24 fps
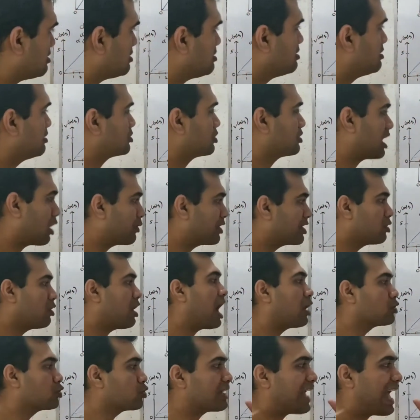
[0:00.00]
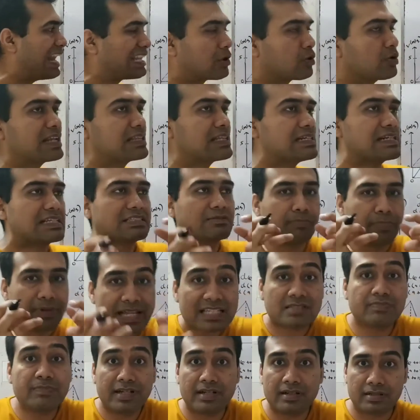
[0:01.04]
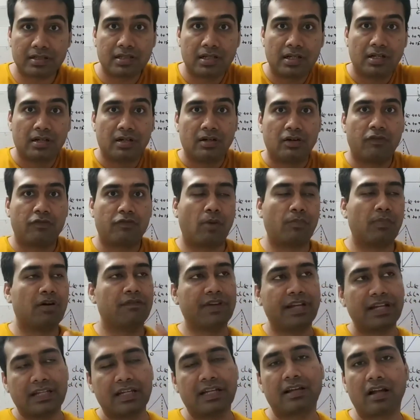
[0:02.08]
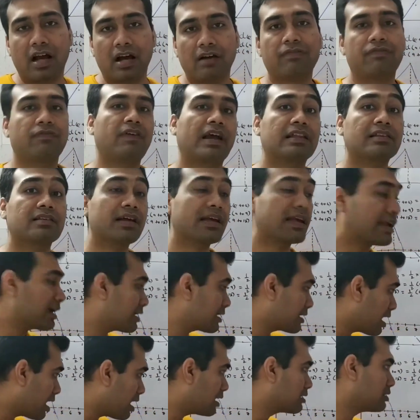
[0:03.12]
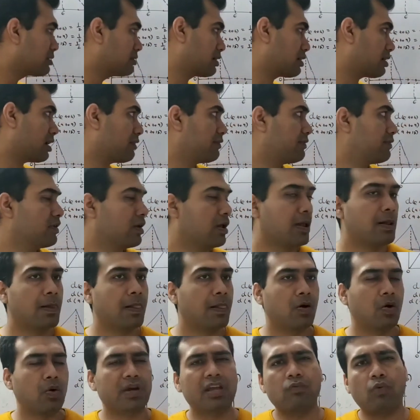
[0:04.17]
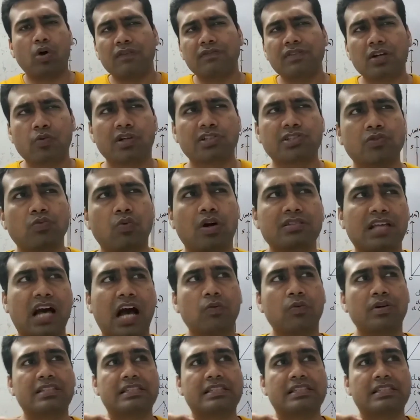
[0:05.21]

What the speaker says: So now we know how to calculate the displacement from a VT graph, find the area under the graph. Okay, what if the question was how much